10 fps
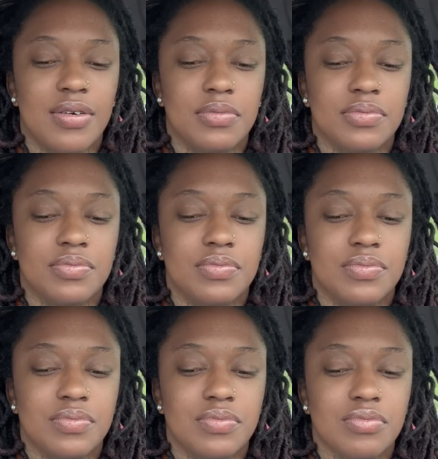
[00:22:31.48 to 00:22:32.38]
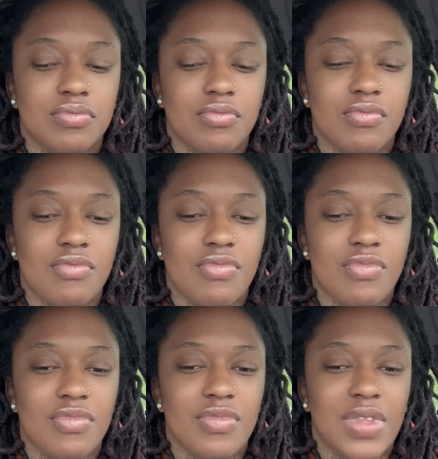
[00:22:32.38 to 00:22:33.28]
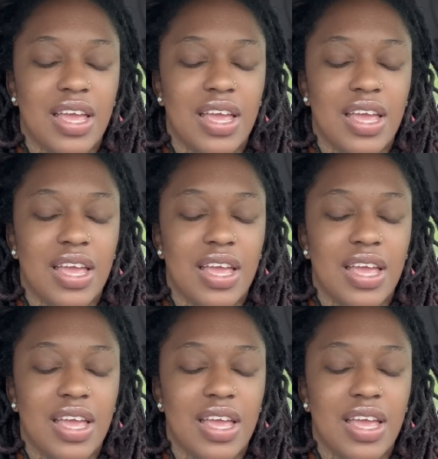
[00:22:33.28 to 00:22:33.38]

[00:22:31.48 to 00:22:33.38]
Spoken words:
(silence)